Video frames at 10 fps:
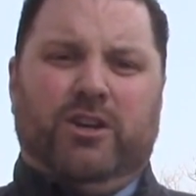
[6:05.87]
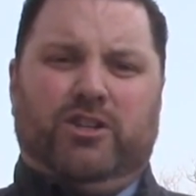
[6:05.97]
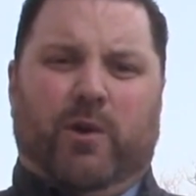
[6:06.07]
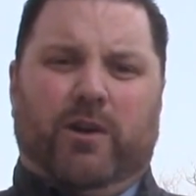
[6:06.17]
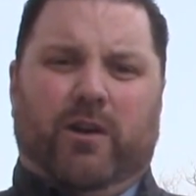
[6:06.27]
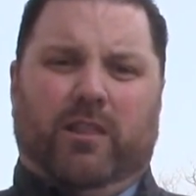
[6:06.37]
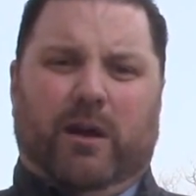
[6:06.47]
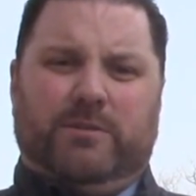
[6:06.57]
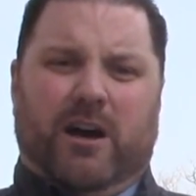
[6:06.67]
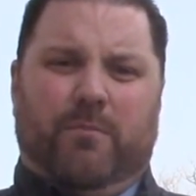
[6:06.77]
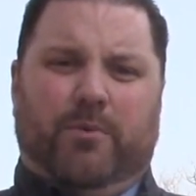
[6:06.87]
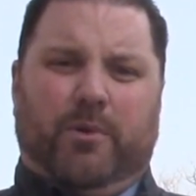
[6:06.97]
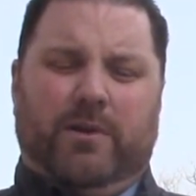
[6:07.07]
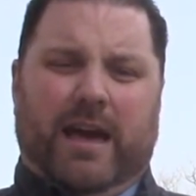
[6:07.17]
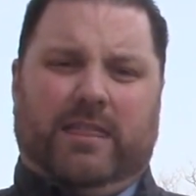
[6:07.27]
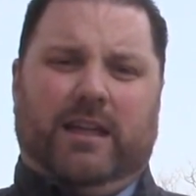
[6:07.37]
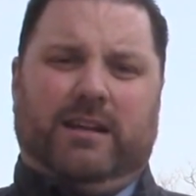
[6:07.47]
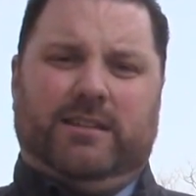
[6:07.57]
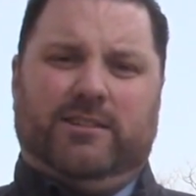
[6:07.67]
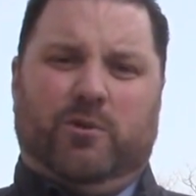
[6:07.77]
showing our alums how important
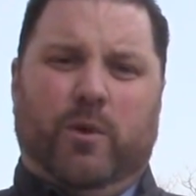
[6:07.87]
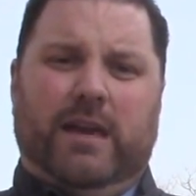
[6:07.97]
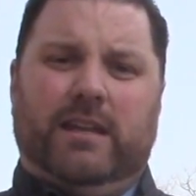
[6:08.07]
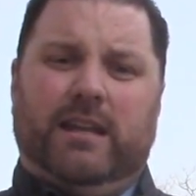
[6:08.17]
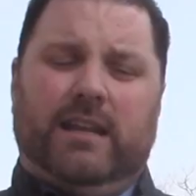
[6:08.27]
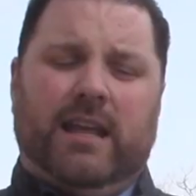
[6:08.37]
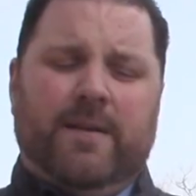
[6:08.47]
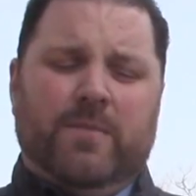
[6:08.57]
athletics is at Wheaton.